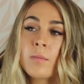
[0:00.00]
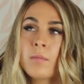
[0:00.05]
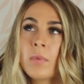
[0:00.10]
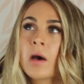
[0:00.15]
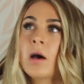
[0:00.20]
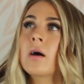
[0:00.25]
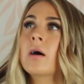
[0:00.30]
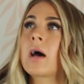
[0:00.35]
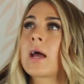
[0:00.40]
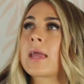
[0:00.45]

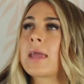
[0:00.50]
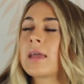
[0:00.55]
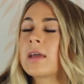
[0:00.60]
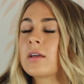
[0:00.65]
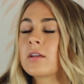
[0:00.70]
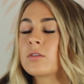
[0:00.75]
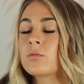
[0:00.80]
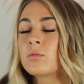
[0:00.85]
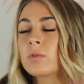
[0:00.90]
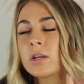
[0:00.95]
but I
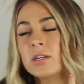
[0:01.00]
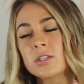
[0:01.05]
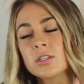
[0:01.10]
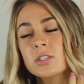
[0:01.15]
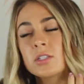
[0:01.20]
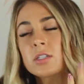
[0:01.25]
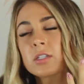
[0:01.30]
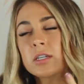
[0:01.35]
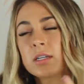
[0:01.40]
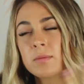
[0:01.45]
can't
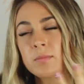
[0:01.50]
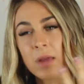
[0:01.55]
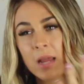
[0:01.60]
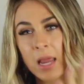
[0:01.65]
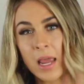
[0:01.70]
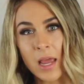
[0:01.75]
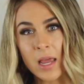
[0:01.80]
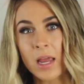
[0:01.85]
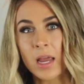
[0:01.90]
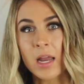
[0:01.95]
register in my
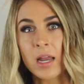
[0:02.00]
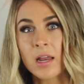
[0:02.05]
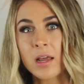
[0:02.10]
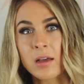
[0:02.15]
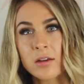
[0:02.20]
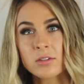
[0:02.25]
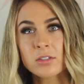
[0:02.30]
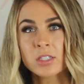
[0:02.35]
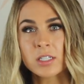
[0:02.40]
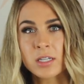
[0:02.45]
head
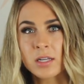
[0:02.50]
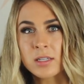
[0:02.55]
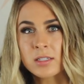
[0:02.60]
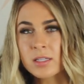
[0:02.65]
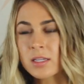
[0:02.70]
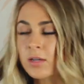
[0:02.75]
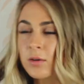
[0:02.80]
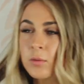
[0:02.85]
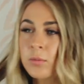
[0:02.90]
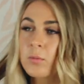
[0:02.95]
how she does
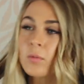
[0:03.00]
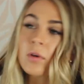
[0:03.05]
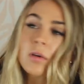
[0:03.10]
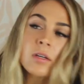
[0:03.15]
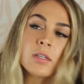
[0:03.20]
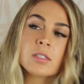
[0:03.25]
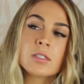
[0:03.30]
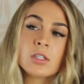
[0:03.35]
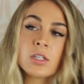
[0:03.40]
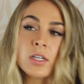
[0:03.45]
it
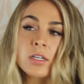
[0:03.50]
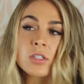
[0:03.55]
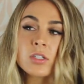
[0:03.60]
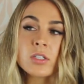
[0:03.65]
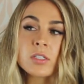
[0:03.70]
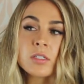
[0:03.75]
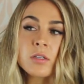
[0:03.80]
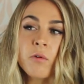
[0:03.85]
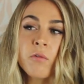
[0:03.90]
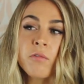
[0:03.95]
because she is
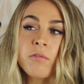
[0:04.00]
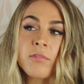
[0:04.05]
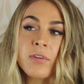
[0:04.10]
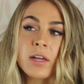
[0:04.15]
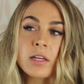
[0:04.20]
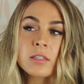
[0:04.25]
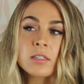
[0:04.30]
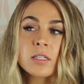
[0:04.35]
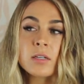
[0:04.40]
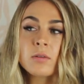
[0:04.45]
just so
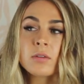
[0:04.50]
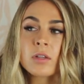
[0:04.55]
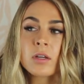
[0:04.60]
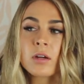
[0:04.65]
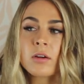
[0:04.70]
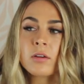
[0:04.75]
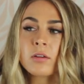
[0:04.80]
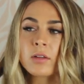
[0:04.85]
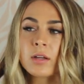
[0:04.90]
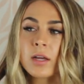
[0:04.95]
fancy with the
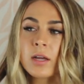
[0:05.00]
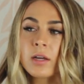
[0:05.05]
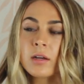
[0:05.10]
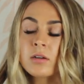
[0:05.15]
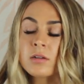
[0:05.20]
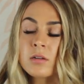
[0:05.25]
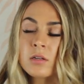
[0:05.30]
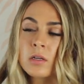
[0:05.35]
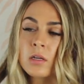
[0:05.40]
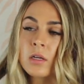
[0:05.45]
curling
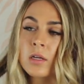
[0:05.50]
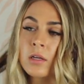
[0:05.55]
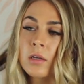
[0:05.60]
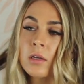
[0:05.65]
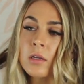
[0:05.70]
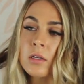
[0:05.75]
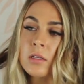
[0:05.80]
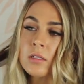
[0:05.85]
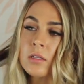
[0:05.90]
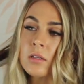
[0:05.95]
iron.
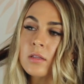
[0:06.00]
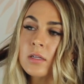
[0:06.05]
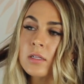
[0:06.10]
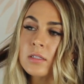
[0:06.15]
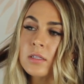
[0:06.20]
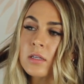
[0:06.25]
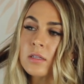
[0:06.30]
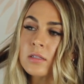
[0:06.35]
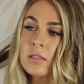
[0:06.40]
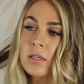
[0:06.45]
So
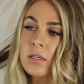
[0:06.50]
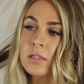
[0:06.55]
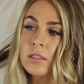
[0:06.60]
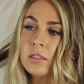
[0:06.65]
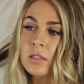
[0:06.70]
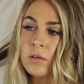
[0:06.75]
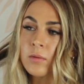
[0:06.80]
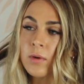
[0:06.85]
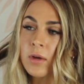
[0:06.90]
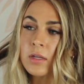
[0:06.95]
this is an
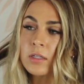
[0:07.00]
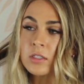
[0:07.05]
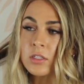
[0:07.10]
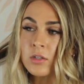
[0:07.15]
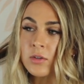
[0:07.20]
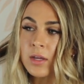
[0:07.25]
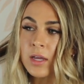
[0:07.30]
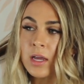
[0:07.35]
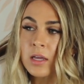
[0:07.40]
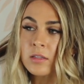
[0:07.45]
easier way. So
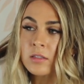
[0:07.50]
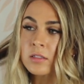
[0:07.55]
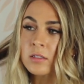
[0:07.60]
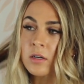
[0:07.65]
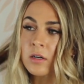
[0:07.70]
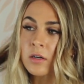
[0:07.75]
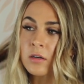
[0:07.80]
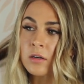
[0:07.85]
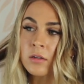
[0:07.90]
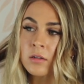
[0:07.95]
you can
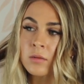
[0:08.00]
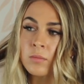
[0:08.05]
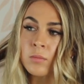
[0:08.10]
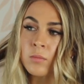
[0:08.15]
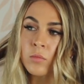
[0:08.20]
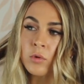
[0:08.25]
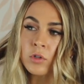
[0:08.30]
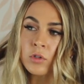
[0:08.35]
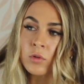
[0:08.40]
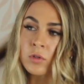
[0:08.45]
start
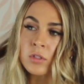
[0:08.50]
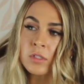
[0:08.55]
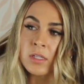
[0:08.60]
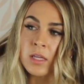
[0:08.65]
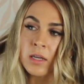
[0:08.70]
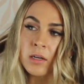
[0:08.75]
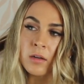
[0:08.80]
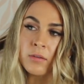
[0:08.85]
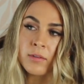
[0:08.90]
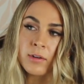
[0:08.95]
more towards the
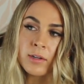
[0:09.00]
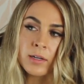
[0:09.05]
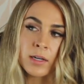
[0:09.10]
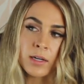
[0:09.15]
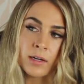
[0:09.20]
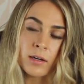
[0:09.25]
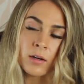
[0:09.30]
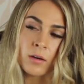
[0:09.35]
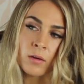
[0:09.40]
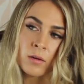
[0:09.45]
end of your
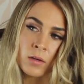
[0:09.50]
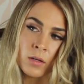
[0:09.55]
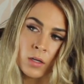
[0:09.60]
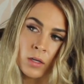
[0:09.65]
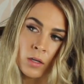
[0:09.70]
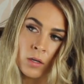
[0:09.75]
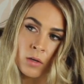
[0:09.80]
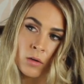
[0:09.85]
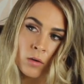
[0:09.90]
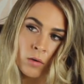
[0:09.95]
hair,
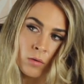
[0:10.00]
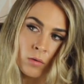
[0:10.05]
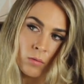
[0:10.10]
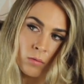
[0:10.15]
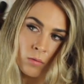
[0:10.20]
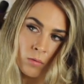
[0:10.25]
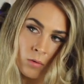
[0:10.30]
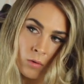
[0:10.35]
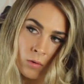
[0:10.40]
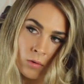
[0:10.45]

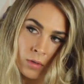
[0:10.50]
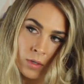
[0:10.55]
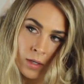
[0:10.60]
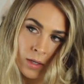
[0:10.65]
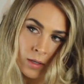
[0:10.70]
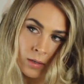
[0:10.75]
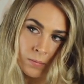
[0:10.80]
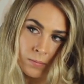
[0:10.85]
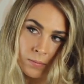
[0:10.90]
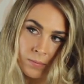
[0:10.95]
roll it
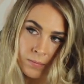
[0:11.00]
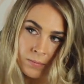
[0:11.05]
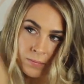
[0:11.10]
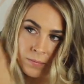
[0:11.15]
up,